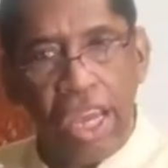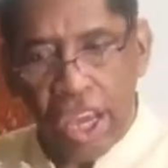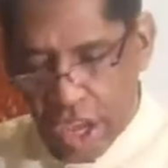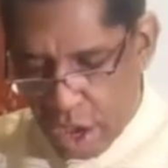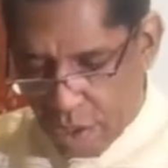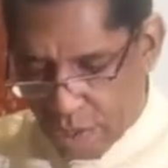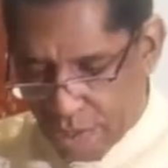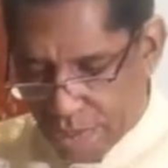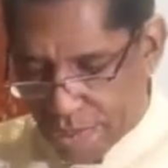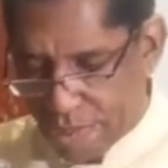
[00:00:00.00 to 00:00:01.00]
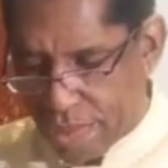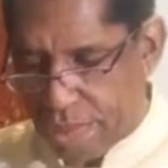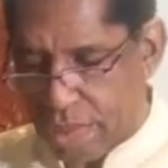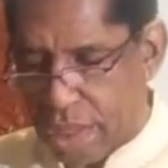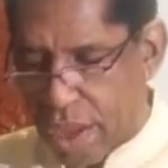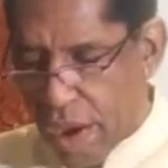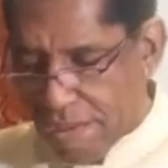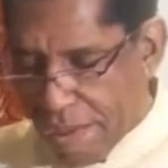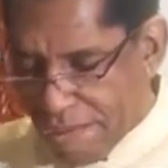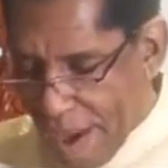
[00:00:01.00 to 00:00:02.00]
kill,
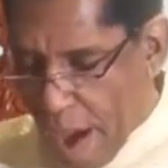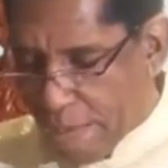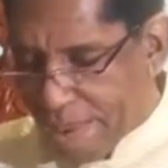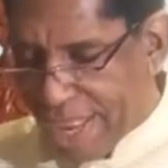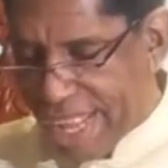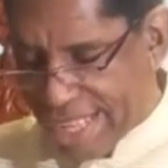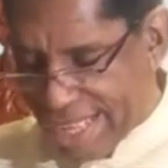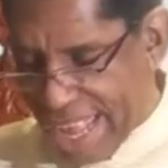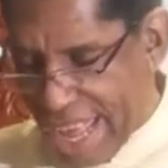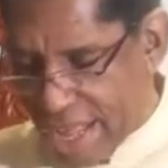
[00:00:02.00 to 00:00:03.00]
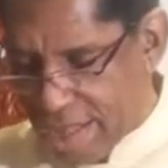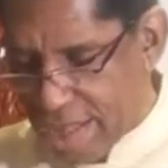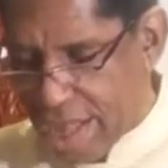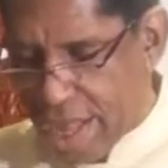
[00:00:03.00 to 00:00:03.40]
profound meaning says,